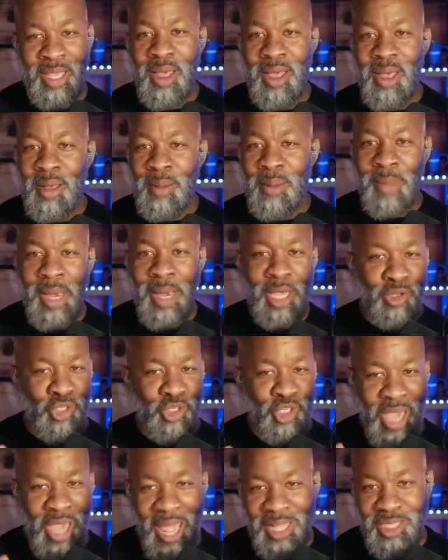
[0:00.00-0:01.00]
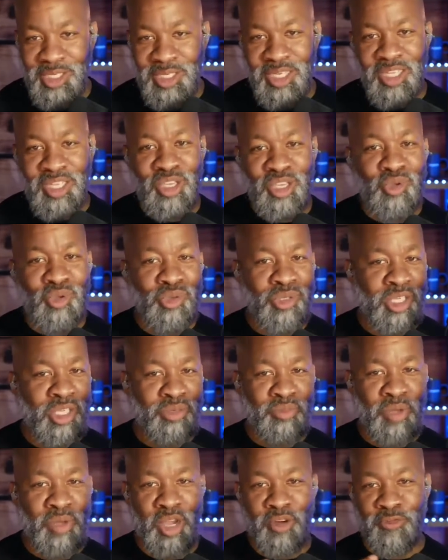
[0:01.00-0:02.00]
Like Michael Jackson
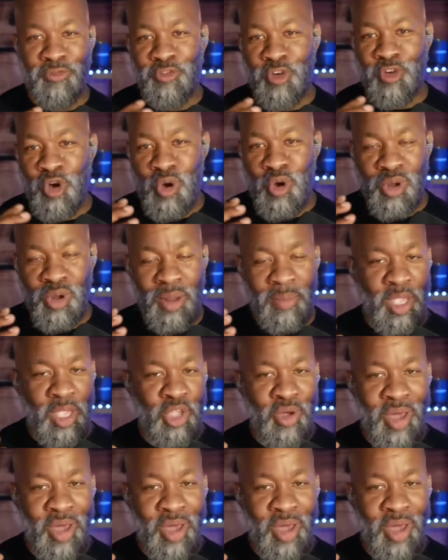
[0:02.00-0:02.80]
used this microphone.